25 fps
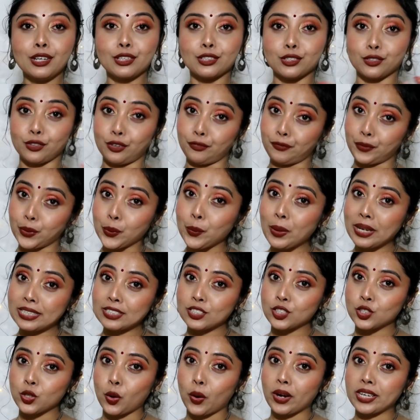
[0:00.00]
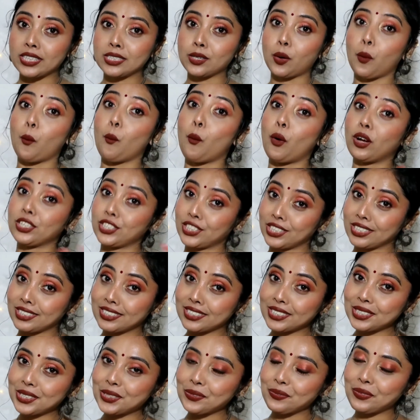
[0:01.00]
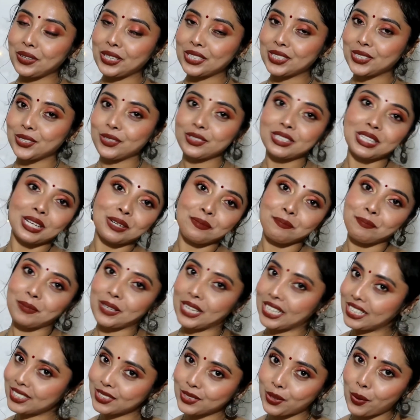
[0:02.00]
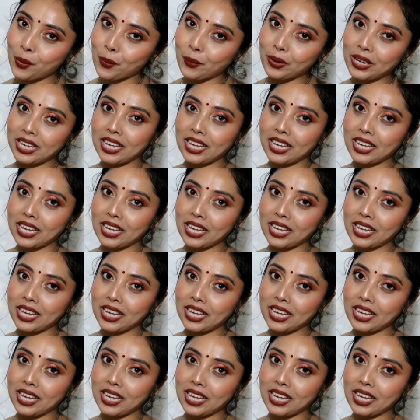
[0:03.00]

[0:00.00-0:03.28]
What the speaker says: So if you enjoyed watching this video, then please go